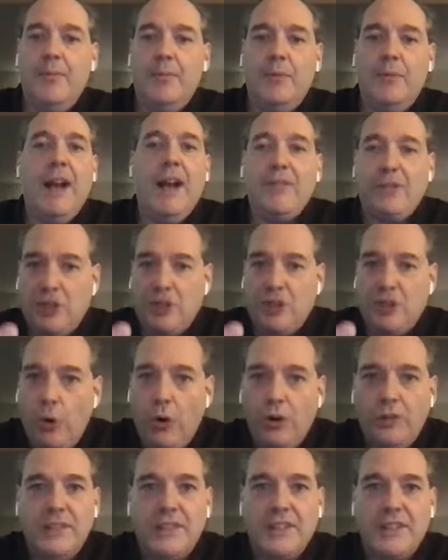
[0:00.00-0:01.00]
We have a
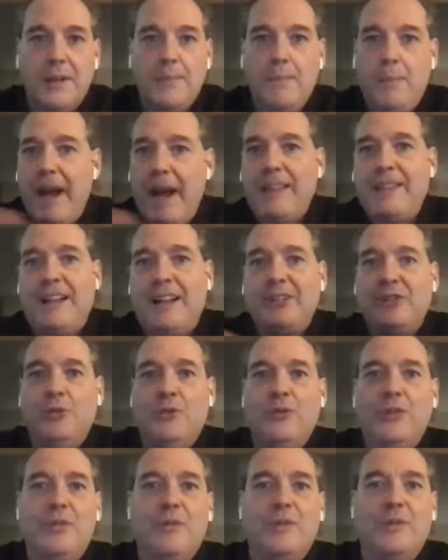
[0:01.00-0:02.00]
tool. It's a Python
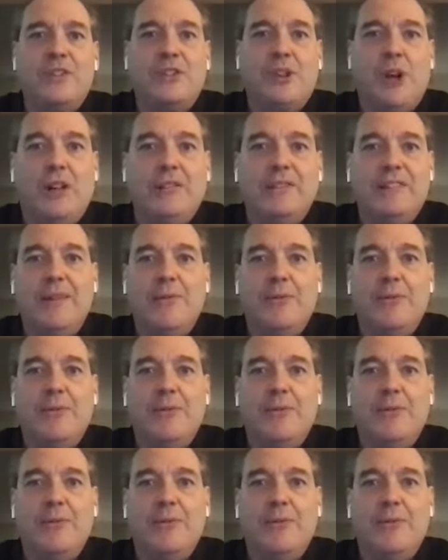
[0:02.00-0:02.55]
tool. You install it.